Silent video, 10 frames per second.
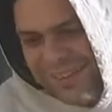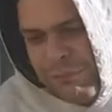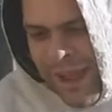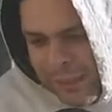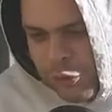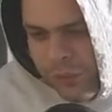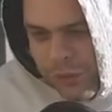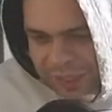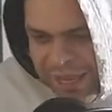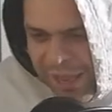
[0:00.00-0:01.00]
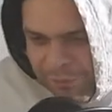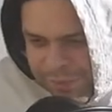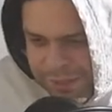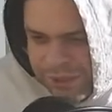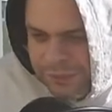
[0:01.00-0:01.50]
my Twitter account,
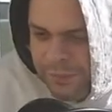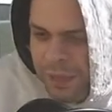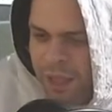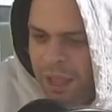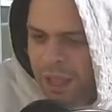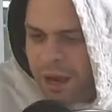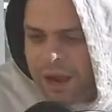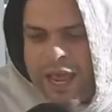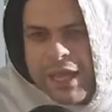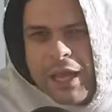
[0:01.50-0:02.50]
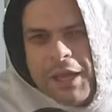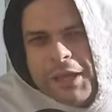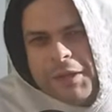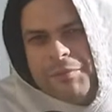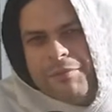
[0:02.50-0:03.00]
bitch. All right.
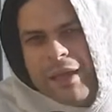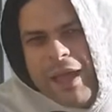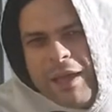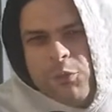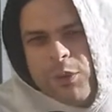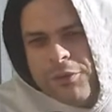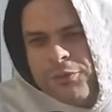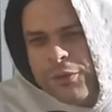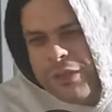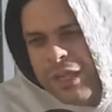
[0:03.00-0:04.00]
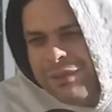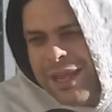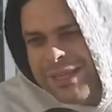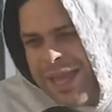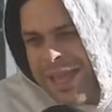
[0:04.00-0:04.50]
Have a wonderful
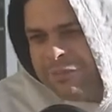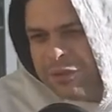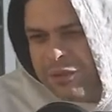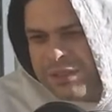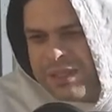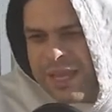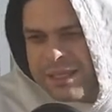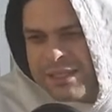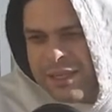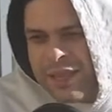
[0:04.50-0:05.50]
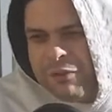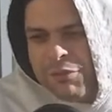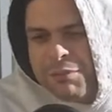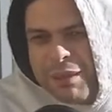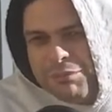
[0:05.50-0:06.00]
evening, day, afternoon, siesta. And
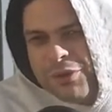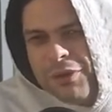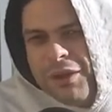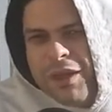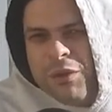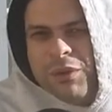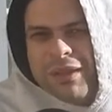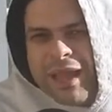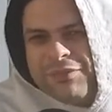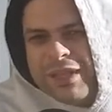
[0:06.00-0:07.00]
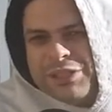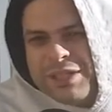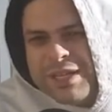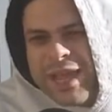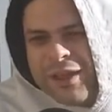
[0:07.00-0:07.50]
remember, when life gets you
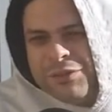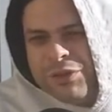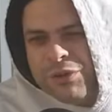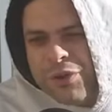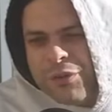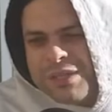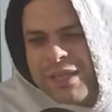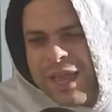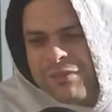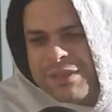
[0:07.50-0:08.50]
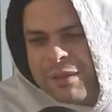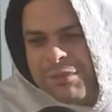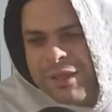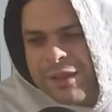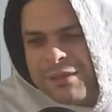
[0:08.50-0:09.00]
down, you could always laugh at
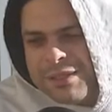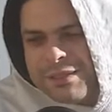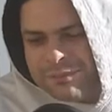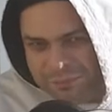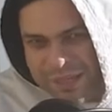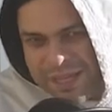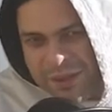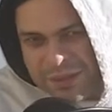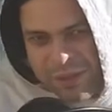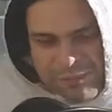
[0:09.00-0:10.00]
something else. Peace out, y'all.